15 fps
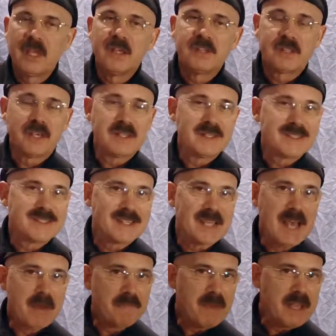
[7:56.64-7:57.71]
so you can
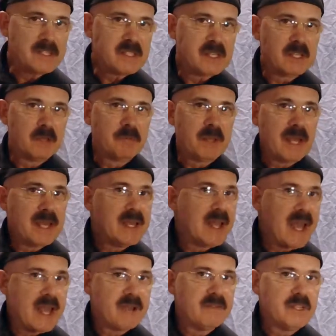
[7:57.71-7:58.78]
see I'm basically playing
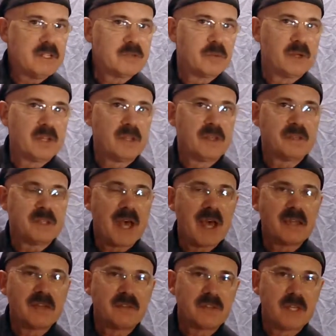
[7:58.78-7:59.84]
out of each one of those
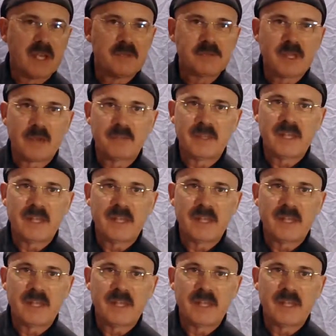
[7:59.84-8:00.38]
octave shapes up the